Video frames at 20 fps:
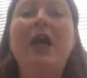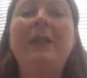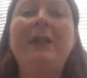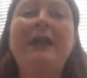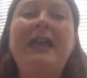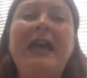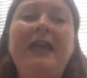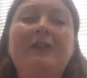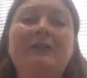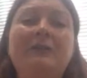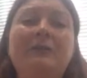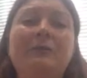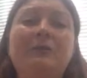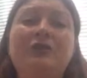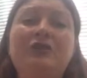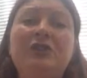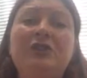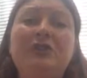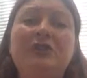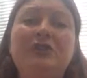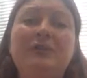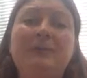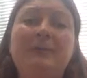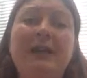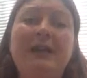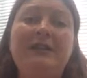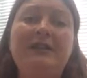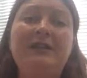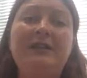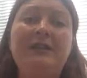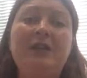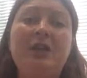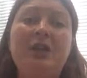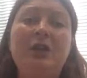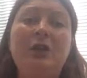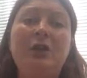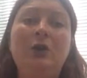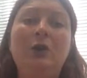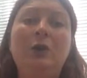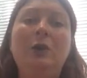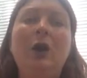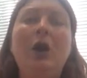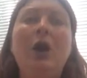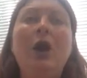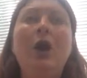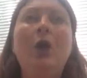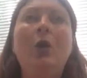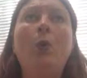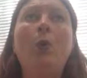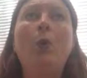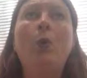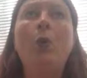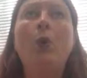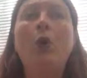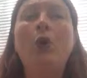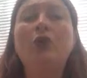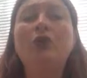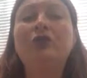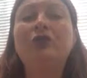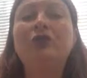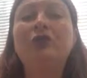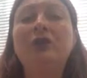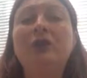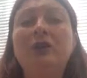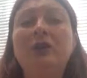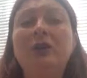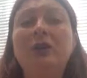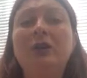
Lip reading: and the counsellor will just explain to you what